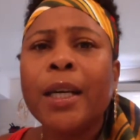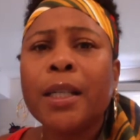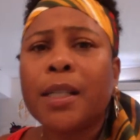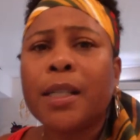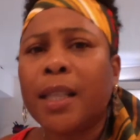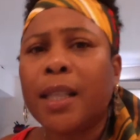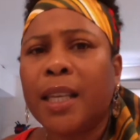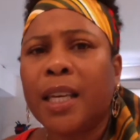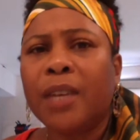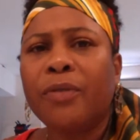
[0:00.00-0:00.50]

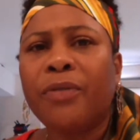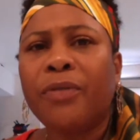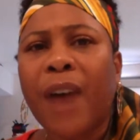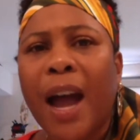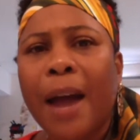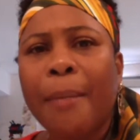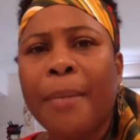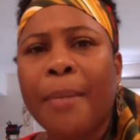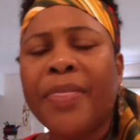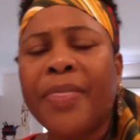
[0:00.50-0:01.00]
to the
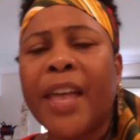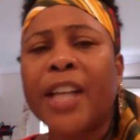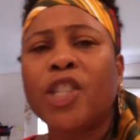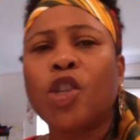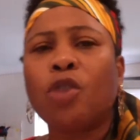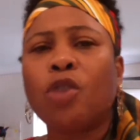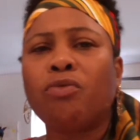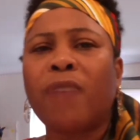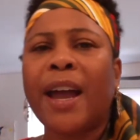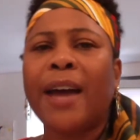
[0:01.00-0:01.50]
environment
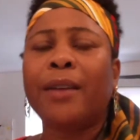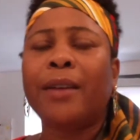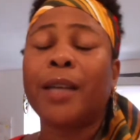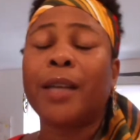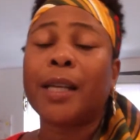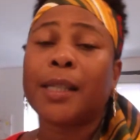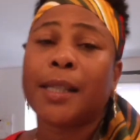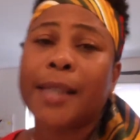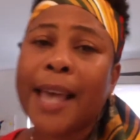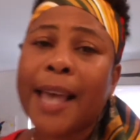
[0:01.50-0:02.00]
that's around us.